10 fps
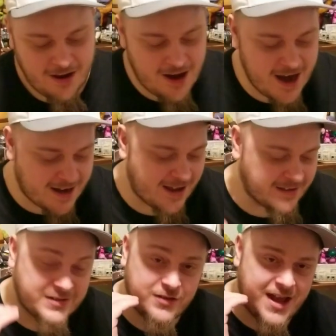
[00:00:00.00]
Alright
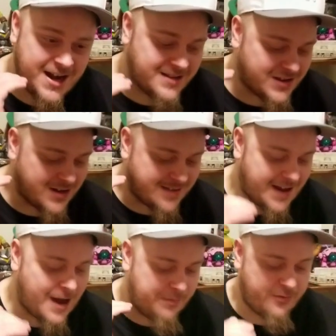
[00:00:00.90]
guys, so that is our
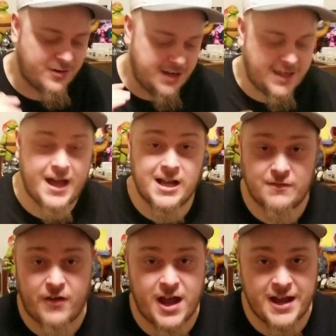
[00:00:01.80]
top 3 cash
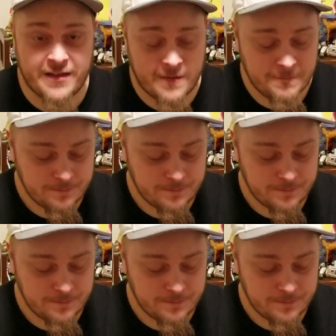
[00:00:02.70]
finds.